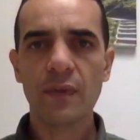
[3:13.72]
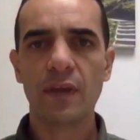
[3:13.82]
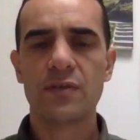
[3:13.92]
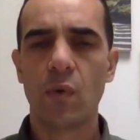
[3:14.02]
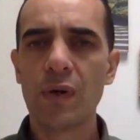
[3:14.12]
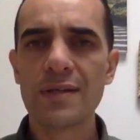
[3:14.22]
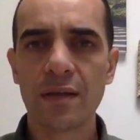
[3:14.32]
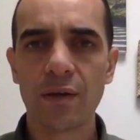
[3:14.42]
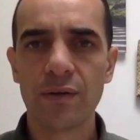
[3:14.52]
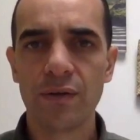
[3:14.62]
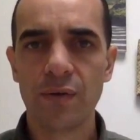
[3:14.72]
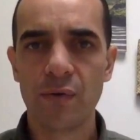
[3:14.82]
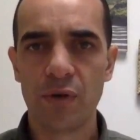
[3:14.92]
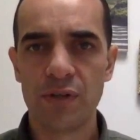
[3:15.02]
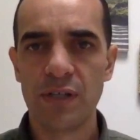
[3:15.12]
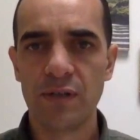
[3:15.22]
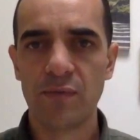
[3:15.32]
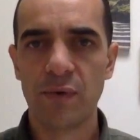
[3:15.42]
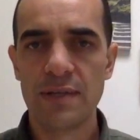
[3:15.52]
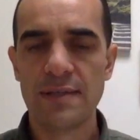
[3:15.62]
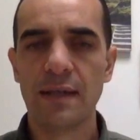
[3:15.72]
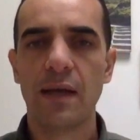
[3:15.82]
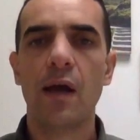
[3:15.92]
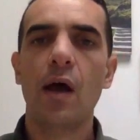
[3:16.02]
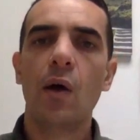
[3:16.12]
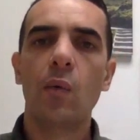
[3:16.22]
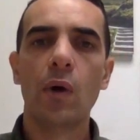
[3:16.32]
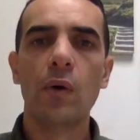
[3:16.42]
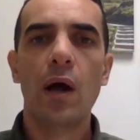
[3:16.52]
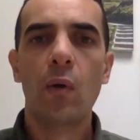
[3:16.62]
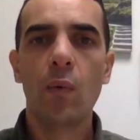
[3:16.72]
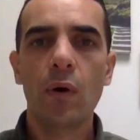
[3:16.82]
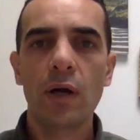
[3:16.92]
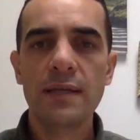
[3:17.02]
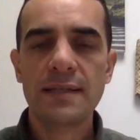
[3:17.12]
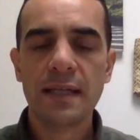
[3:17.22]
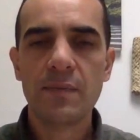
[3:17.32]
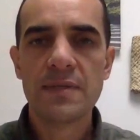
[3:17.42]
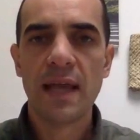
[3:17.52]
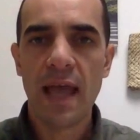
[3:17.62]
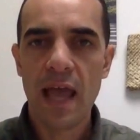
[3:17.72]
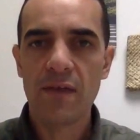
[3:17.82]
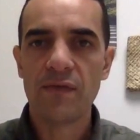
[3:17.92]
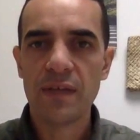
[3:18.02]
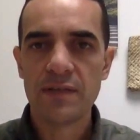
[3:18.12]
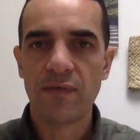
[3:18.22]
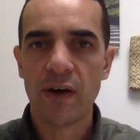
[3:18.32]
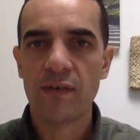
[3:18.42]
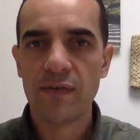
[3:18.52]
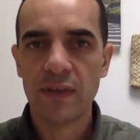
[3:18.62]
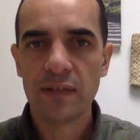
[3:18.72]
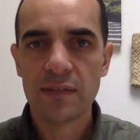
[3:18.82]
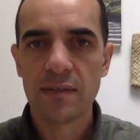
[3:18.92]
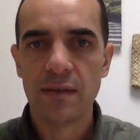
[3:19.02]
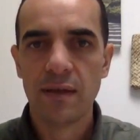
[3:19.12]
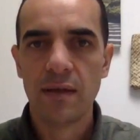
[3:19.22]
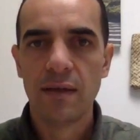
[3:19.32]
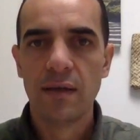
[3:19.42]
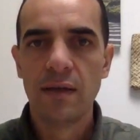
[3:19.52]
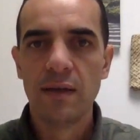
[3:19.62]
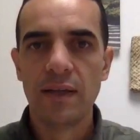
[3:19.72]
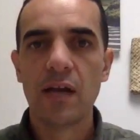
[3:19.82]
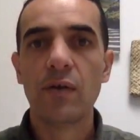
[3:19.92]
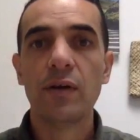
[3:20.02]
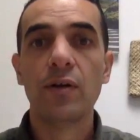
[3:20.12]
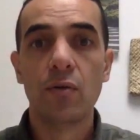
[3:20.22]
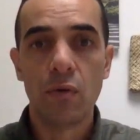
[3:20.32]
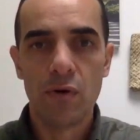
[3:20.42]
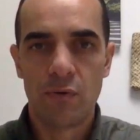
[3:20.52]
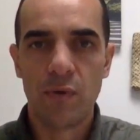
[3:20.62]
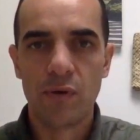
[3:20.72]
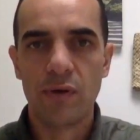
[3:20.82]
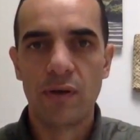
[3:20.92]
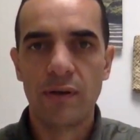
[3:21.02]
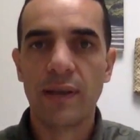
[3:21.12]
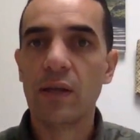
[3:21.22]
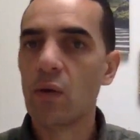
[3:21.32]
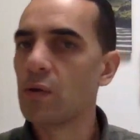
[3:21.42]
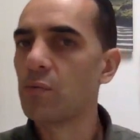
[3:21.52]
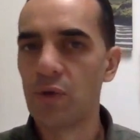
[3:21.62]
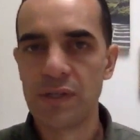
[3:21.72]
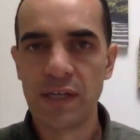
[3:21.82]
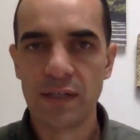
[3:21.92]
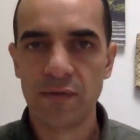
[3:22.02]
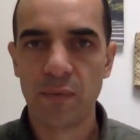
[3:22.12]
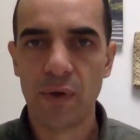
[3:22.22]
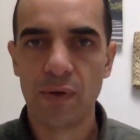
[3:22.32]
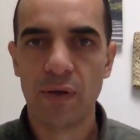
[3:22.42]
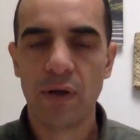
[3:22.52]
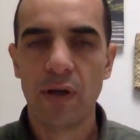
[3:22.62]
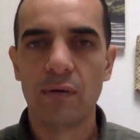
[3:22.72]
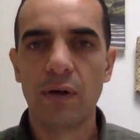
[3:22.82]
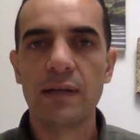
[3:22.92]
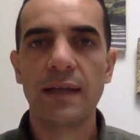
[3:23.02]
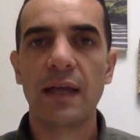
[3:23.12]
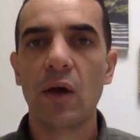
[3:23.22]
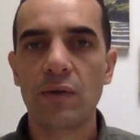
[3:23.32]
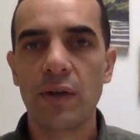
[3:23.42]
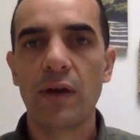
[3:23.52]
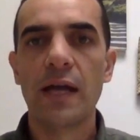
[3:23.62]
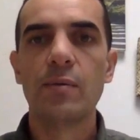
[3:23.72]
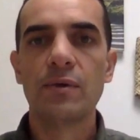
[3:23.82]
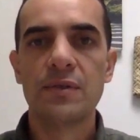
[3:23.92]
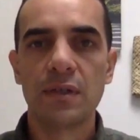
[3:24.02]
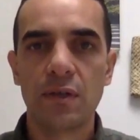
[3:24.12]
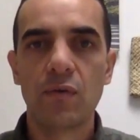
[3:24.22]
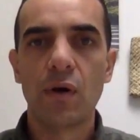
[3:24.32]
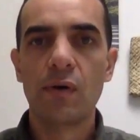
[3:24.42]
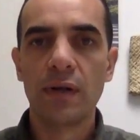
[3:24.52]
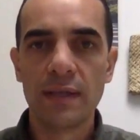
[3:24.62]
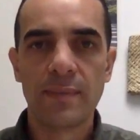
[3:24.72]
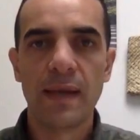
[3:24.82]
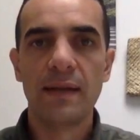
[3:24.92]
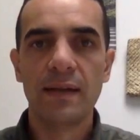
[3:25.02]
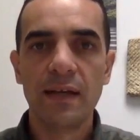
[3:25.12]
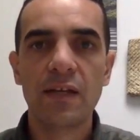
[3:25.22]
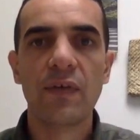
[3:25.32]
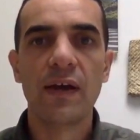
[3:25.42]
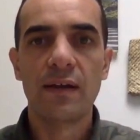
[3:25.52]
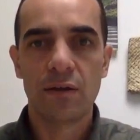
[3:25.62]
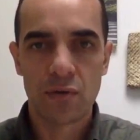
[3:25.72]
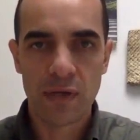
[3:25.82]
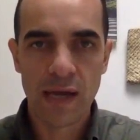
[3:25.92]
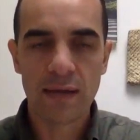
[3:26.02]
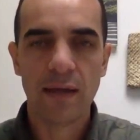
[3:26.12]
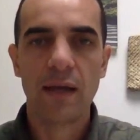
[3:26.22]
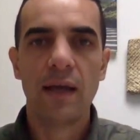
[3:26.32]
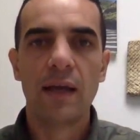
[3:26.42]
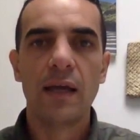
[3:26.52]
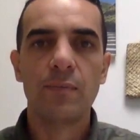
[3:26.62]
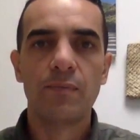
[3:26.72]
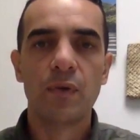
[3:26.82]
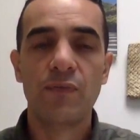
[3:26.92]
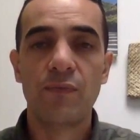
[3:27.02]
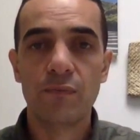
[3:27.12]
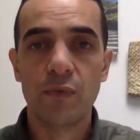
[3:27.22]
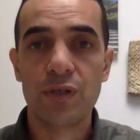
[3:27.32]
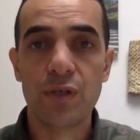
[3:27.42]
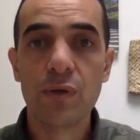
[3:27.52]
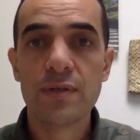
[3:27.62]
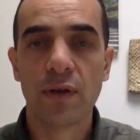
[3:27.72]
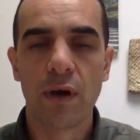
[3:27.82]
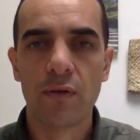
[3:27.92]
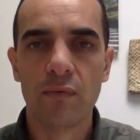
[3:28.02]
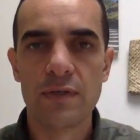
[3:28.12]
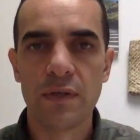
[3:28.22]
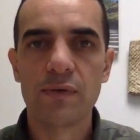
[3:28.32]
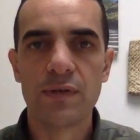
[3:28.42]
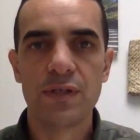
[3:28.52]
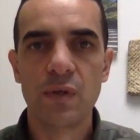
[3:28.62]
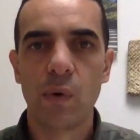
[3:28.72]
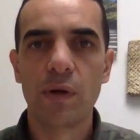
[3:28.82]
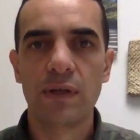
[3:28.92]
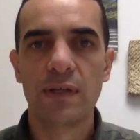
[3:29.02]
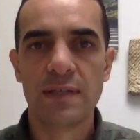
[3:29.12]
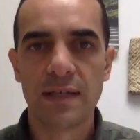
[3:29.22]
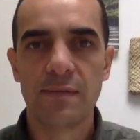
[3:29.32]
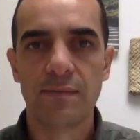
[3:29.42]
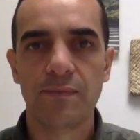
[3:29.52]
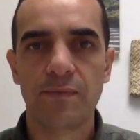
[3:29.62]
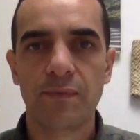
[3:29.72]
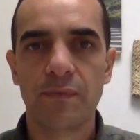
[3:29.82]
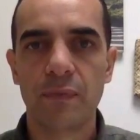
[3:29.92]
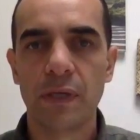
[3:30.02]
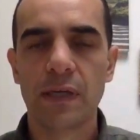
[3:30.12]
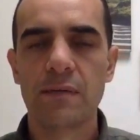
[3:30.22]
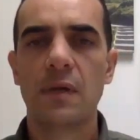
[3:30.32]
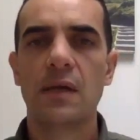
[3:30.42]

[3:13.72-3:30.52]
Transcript: So what has that got to do with protective mindset? Well, in teams that have these 5 things, they're in a growth mode. They're not in protective mode, right? They're able to grow and expand and innovate and create and produce the kind of results that you want in a team, okay?